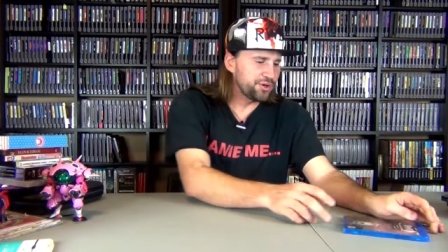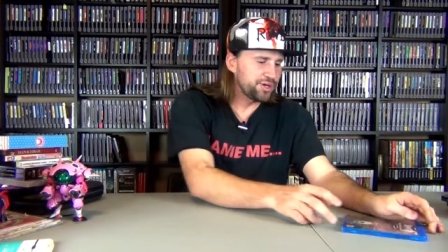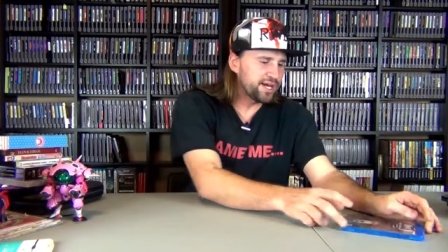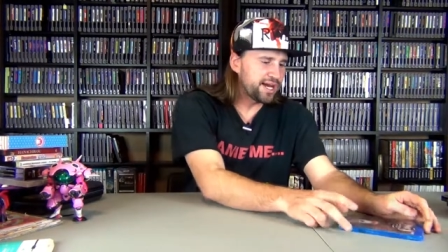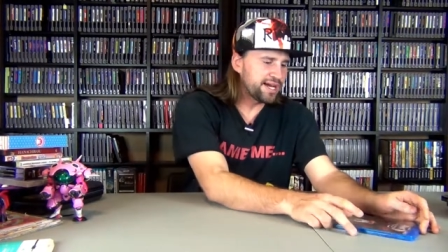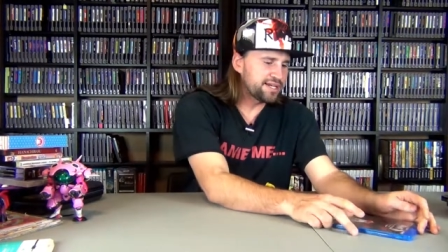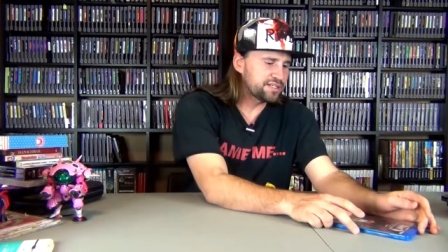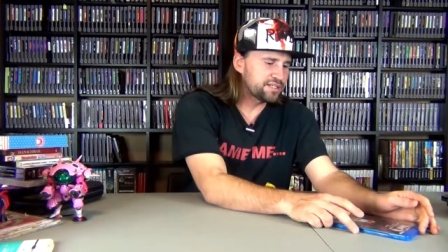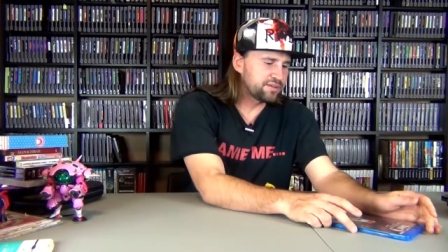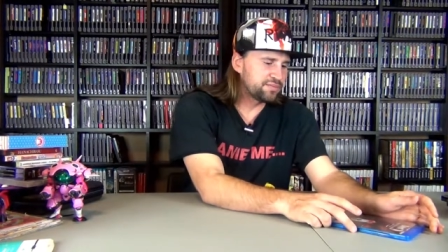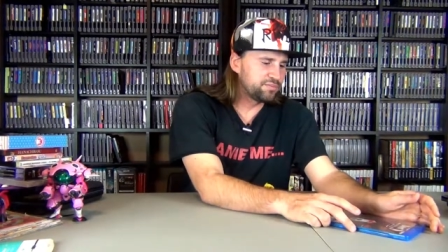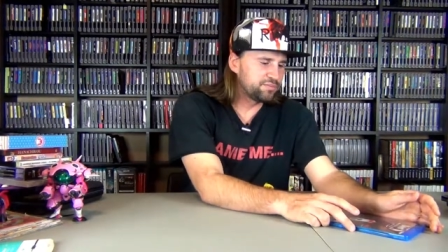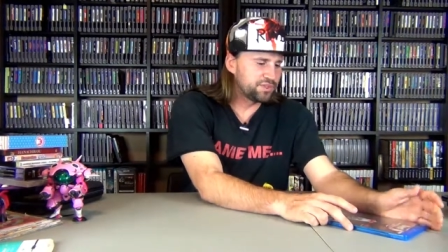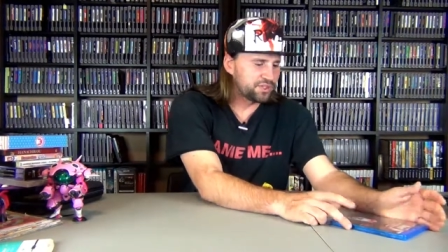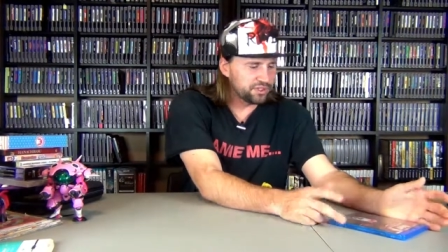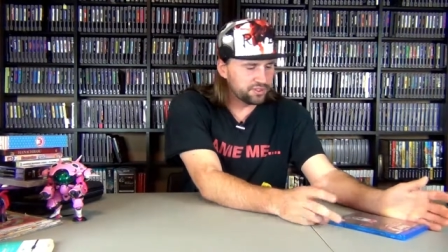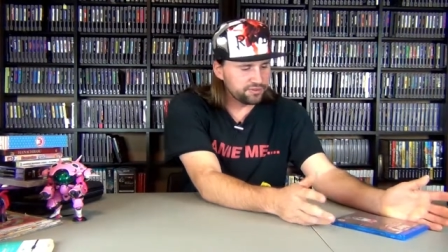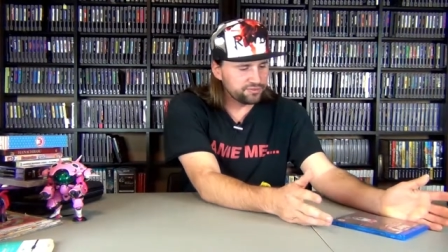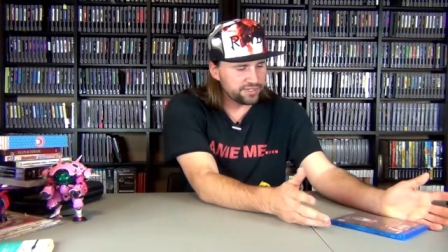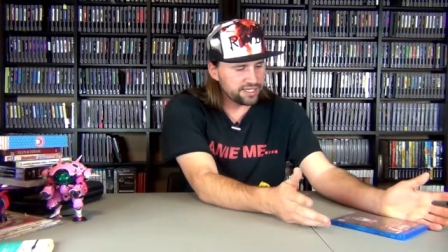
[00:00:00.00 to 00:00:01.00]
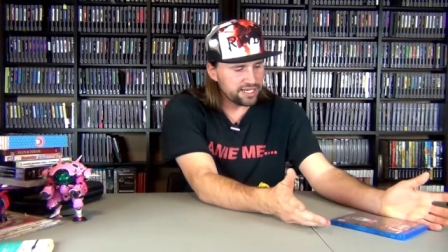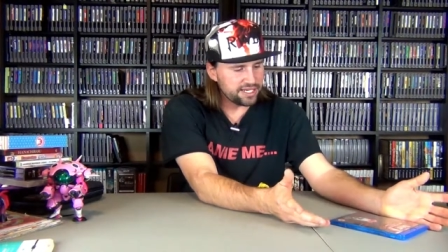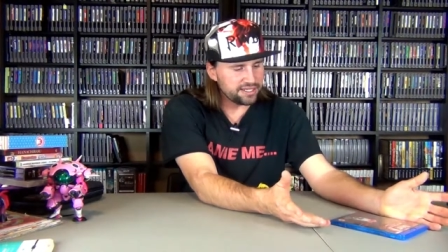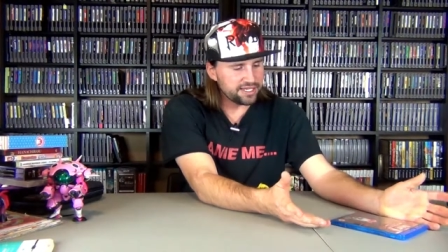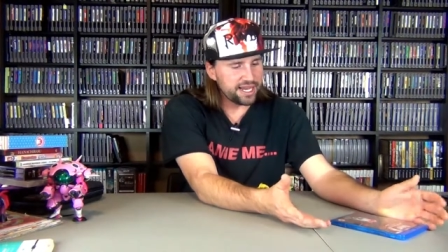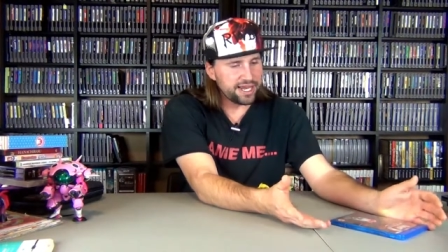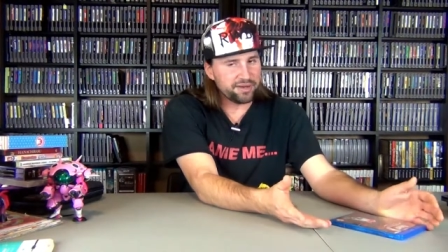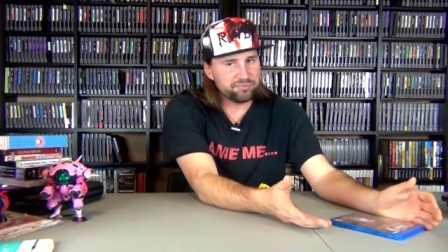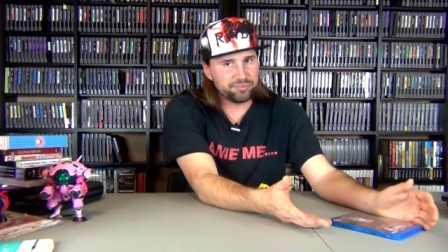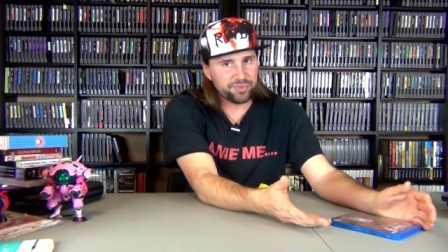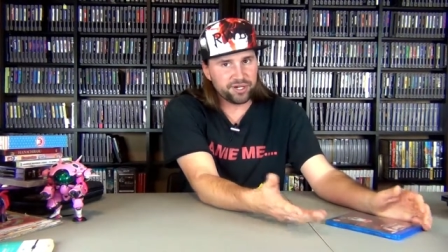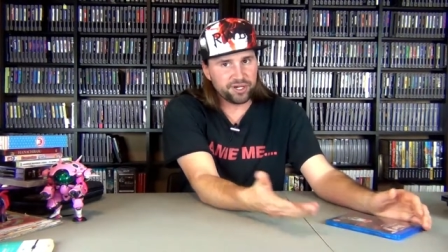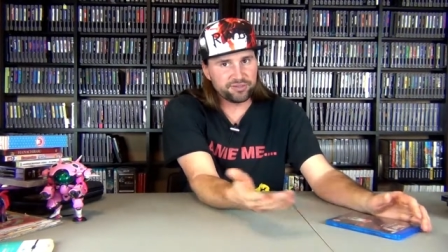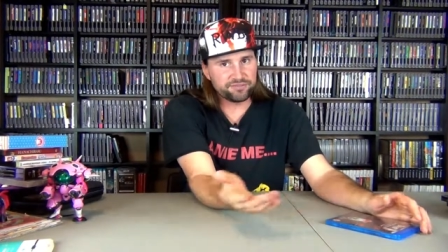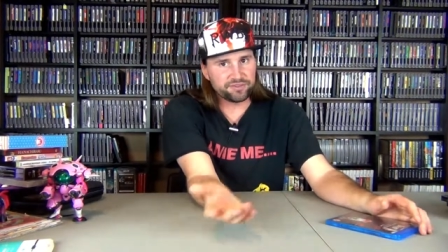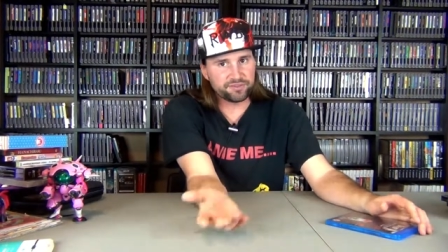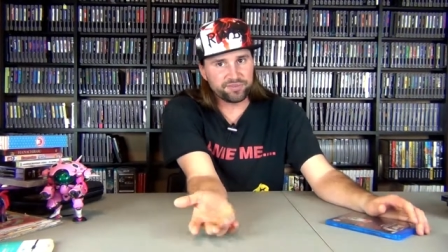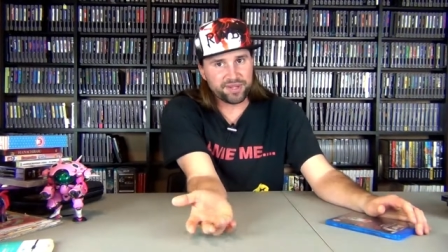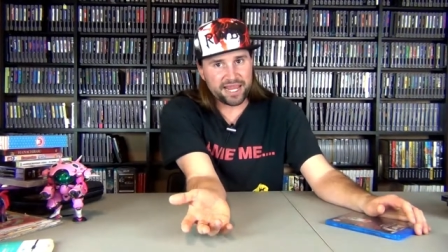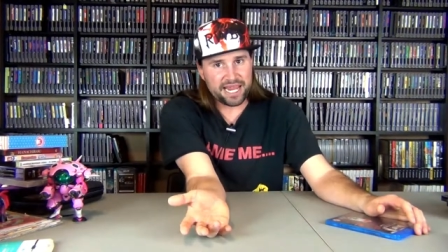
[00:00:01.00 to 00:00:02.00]
to show you guys a movie that I
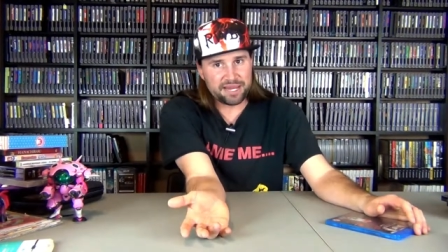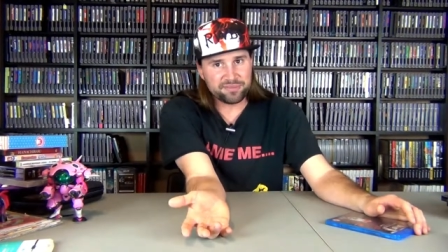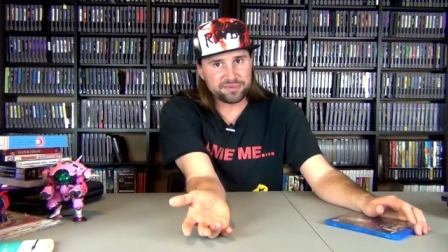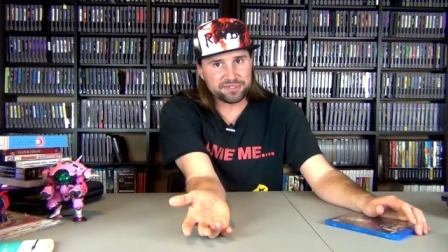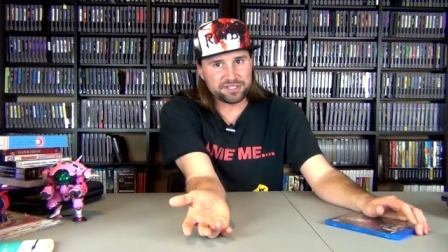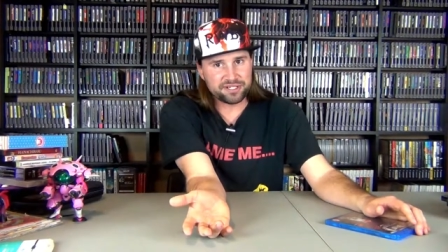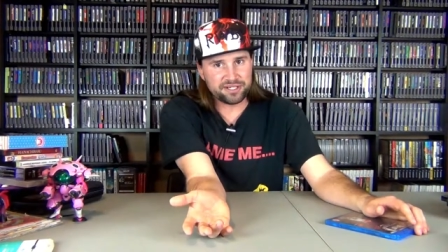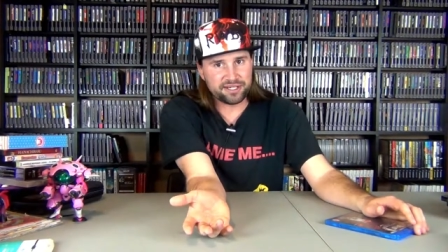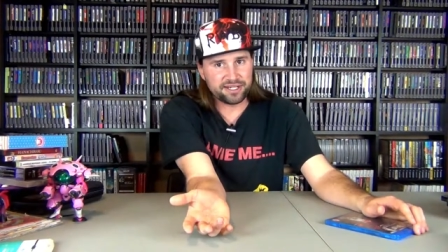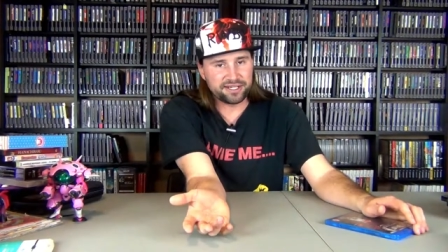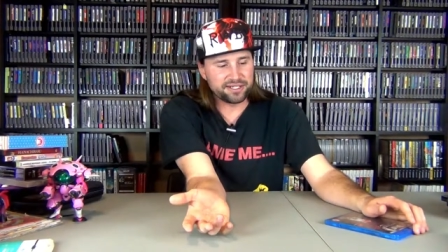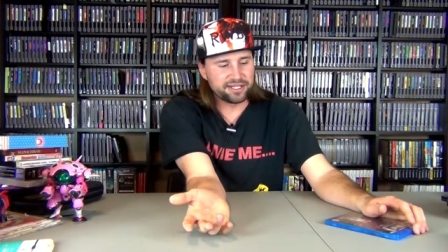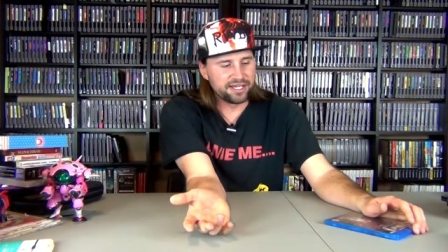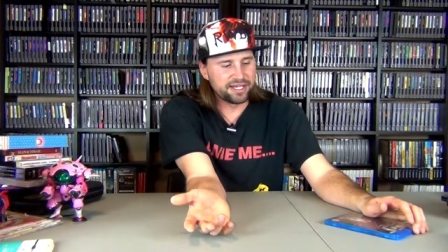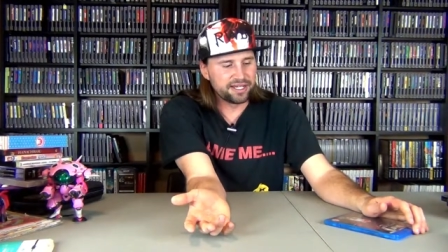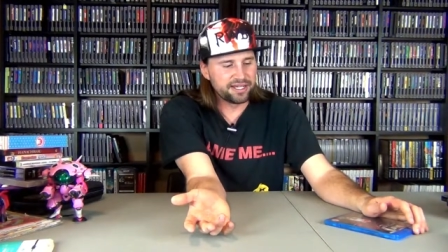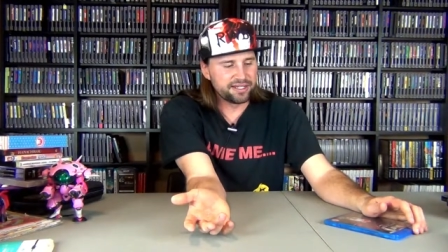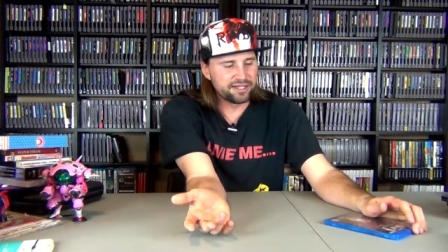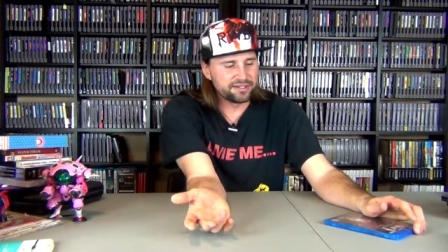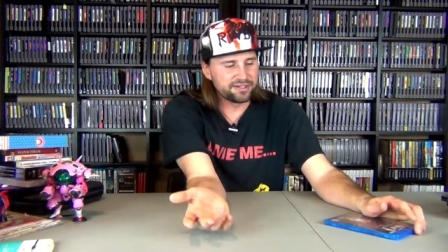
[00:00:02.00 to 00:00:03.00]
bought from Amazon.